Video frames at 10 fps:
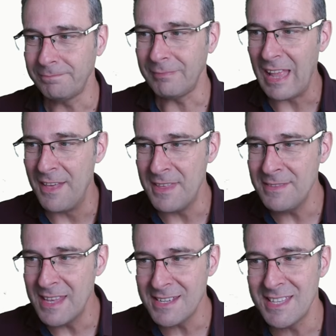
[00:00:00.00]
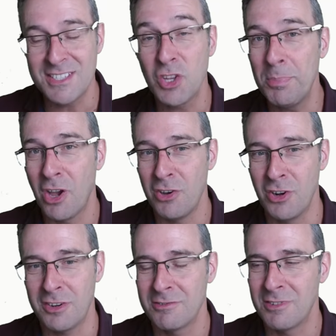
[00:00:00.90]
And then there's this stop
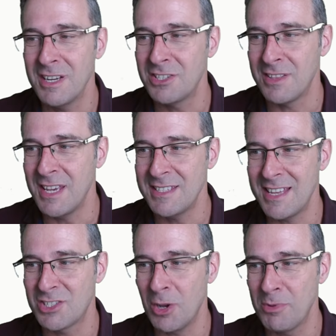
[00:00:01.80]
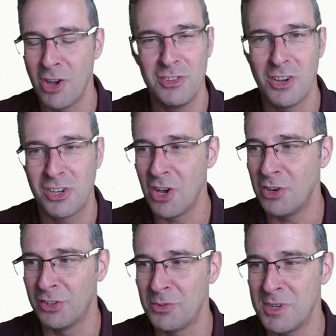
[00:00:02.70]
codon, right? So there's that stop
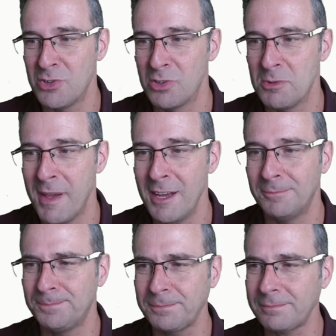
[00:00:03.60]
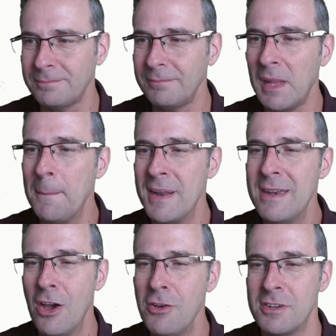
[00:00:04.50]
codon that we talked about. But
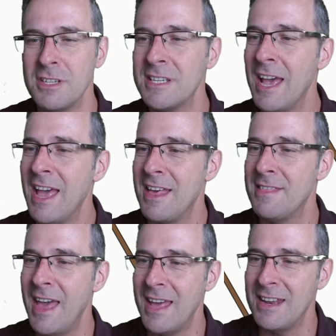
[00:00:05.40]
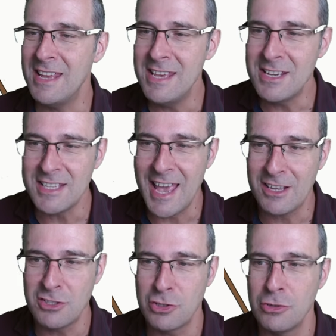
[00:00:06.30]
notice that here's our
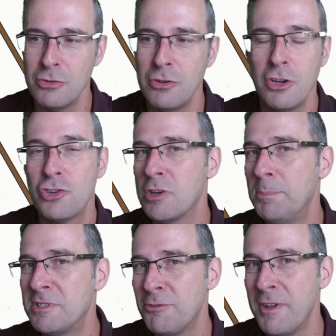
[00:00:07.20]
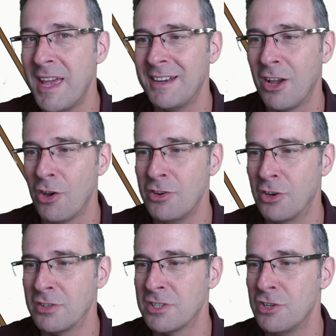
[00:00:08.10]
2 tryptophan
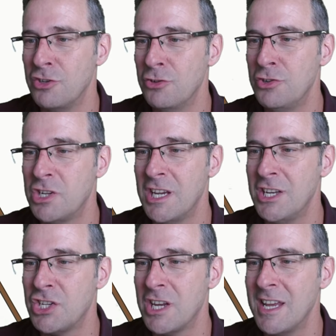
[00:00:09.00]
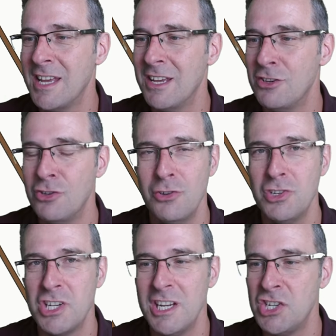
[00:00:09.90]
codons, UGG,
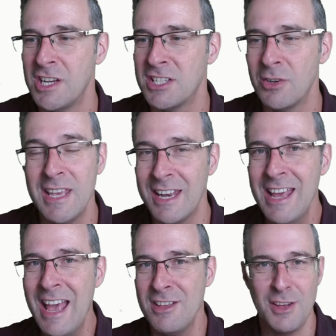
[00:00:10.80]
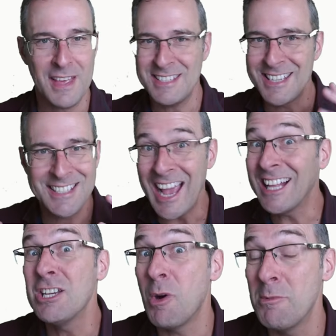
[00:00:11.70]
UGG. So again, you know, that's exactly
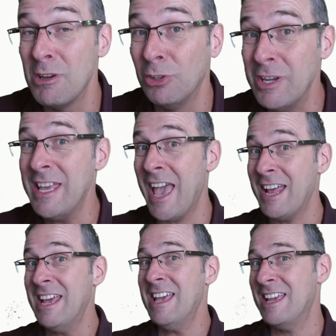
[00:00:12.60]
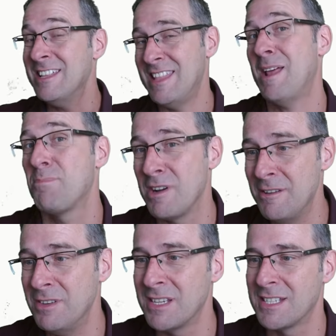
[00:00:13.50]
what we were looking at in that
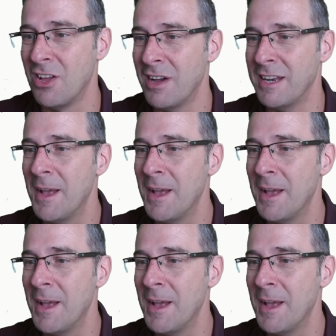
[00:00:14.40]
previous slide.